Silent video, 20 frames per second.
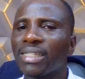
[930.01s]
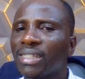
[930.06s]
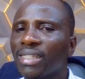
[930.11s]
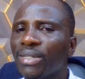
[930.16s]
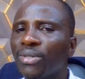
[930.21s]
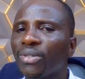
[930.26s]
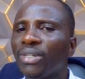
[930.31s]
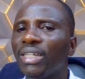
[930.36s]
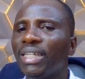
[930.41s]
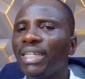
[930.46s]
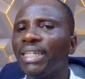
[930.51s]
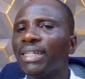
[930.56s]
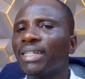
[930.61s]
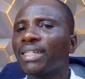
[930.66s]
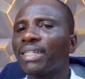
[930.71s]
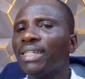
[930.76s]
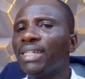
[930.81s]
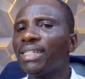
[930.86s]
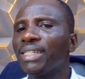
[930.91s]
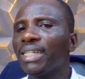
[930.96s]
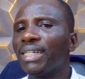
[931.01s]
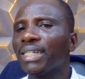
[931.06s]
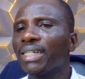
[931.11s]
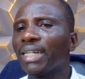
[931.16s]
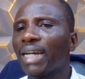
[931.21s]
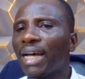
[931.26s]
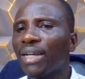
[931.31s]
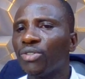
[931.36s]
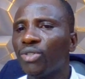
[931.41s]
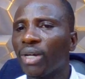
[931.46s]
still increasing
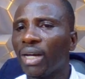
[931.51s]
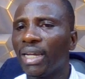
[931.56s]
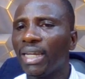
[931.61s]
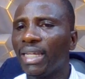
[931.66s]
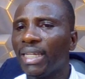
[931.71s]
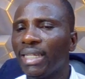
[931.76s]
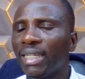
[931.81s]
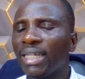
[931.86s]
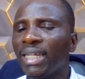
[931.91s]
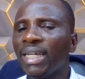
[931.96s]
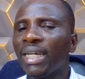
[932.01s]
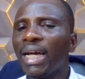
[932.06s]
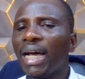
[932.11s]
gradually